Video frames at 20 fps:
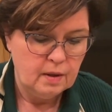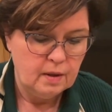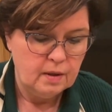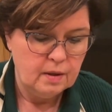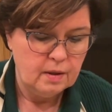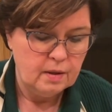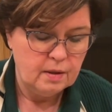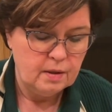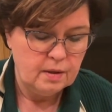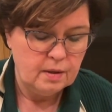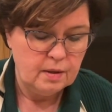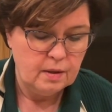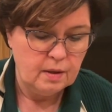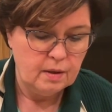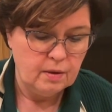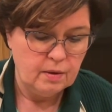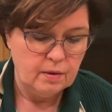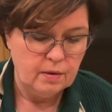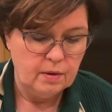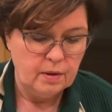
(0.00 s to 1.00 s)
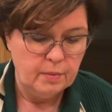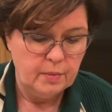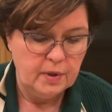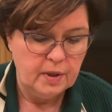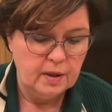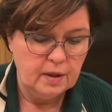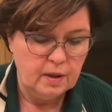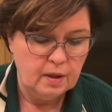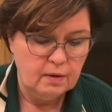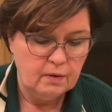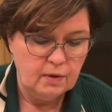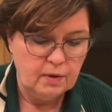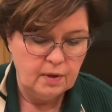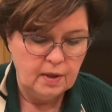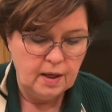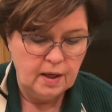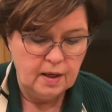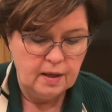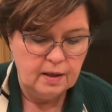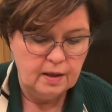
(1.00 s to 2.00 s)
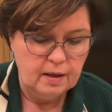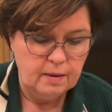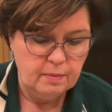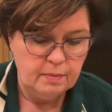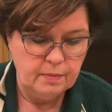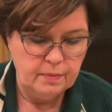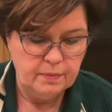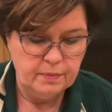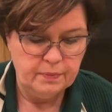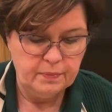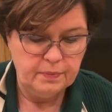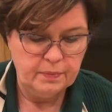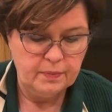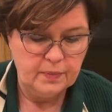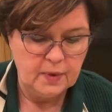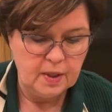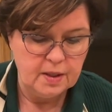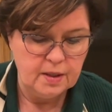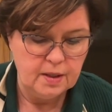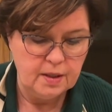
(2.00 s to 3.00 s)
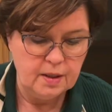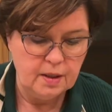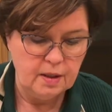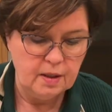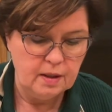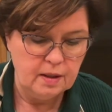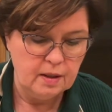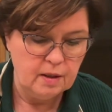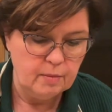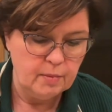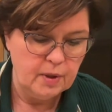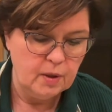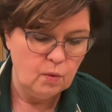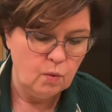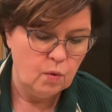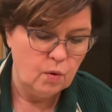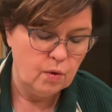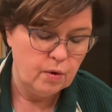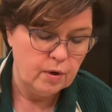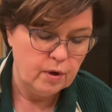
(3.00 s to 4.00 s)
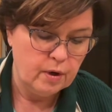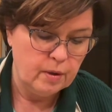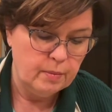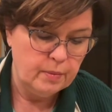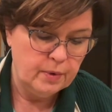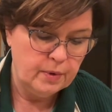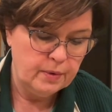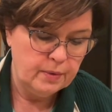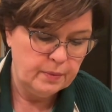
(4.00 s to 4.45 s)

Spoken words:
So I'm going to cover that up. It's still a little bit warm.